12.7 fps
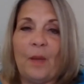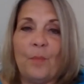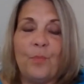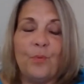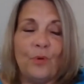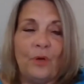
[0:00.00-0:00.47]

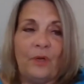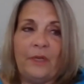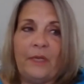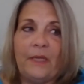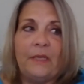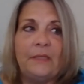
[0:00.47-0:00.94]
a
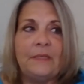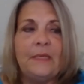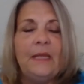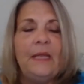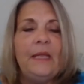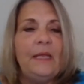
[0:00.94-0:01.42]
brilliant,
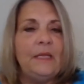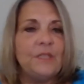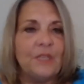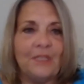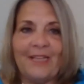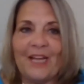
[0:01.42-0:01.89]

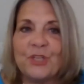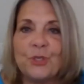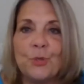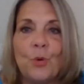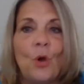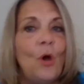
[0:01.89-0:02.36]

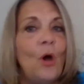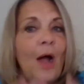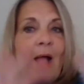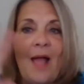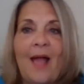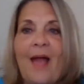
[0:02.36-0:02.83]
intellectual,
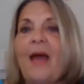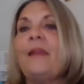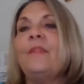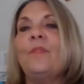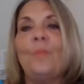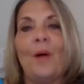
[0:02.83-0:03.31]

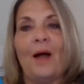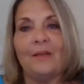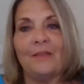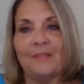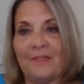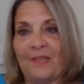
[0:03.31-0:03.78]

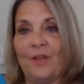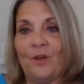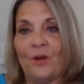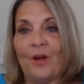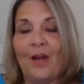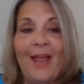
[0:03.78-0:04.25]
out-of-the-box
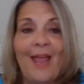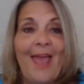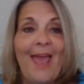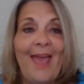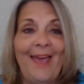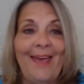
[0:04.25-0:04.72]
thinker.
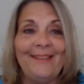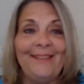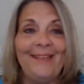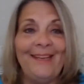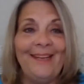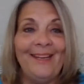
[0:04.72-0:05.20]

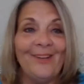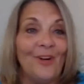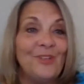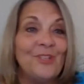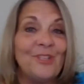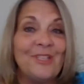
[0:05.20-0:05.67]
And in
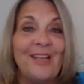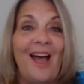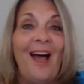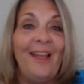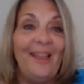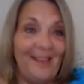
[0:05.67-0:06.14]
our
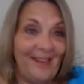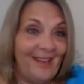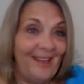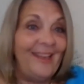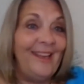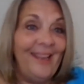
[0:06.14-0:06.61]

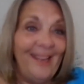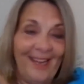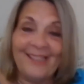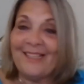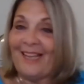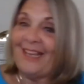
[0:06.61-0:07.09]
society,
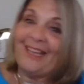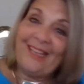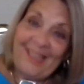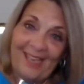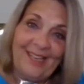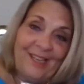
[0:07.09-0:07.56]
it's like,
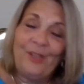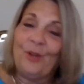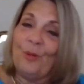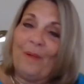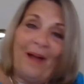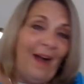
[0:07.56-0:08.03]
get in
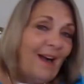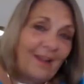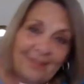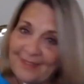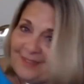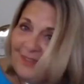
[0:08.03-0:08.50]
your
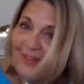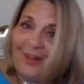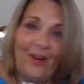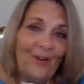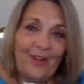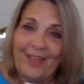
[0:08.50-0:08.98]
box, you
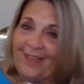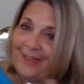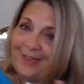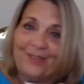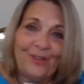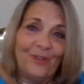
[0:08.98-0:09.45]
know,
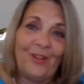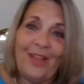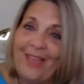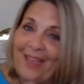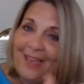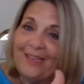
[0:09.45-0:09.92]
get in your
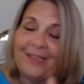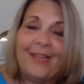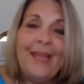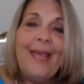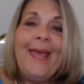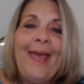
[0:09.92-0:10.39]
lane.
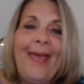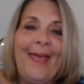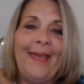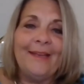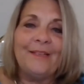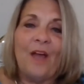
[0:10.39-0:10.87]

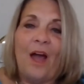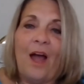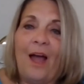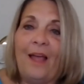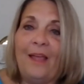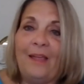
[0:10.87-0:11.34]
And
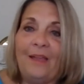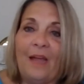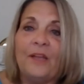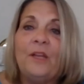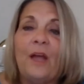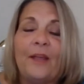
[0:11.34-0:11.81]

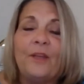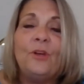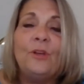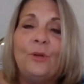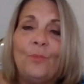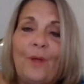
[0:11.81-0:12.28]
I
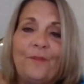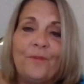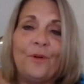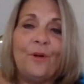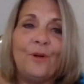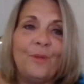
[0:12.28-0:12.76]
couldn't wait
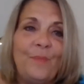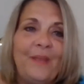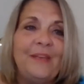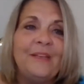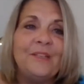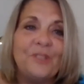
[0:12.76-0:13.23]
for her to
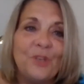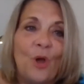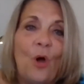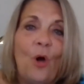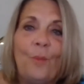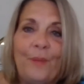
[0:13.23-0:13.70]
be an
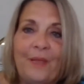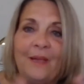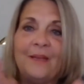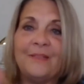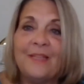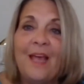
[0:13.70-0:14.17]
adult,
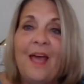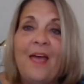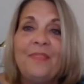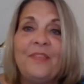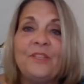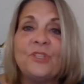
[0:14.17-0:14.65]
because
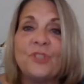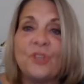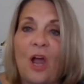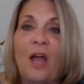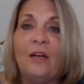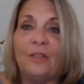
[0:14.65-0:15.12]
this
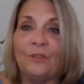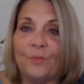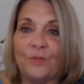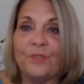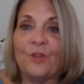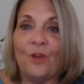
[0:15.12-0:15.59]
child
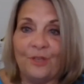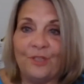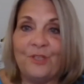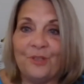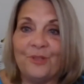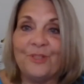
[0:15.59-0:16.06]
was going
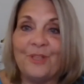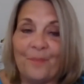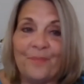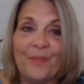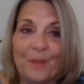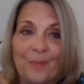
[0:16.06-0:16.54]
to do
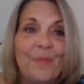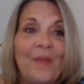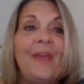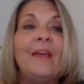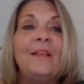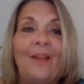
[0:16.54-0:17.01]
something
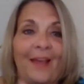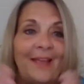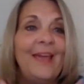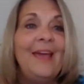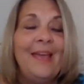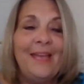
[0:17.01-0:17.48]
big.
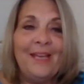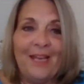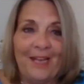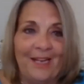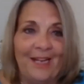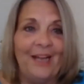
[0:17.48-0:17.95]
Like,
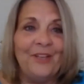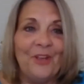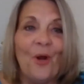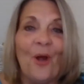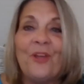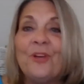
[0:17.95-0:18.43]

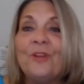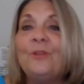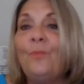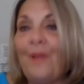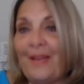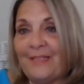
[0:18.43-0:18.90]
you know, I
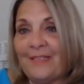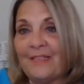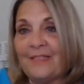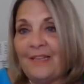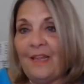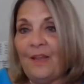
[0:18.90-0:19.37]
couldn't wait to
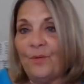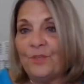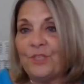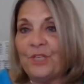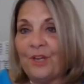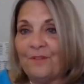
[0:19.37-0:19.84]
see
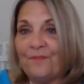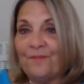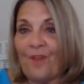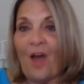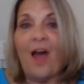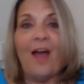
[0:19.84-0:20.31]
when she could
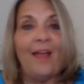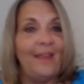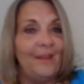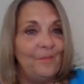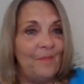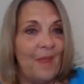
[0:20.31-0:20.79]

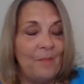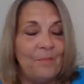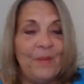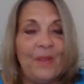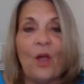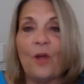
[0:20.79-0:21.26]
fly and
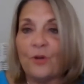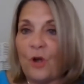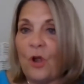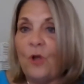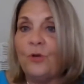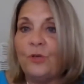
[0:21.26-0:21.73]
be on
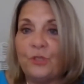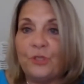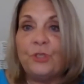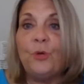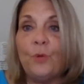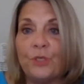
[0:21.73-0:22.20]
her own and
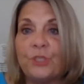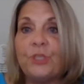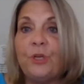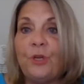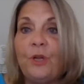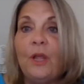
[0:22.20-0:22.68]
do what
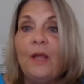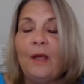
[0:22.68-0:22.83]
she